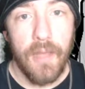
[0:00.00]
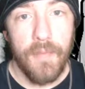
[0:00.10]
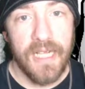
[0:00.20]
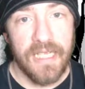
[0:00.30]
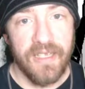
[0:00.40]

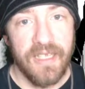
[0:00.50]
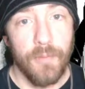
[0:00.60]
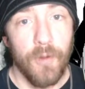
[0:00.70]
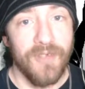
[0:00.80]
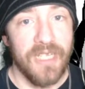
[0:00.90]
because it's
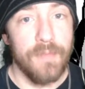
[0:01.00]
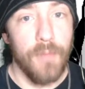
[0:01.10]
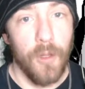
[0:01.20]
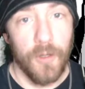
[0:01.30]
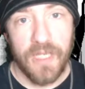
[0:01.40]
more of a
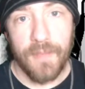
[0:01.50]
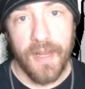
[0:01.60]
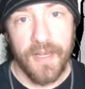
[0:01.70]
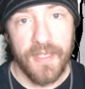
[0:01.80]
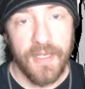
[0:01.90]
smaller
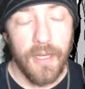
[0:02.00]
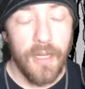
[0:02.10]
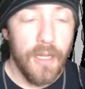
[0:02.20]
space.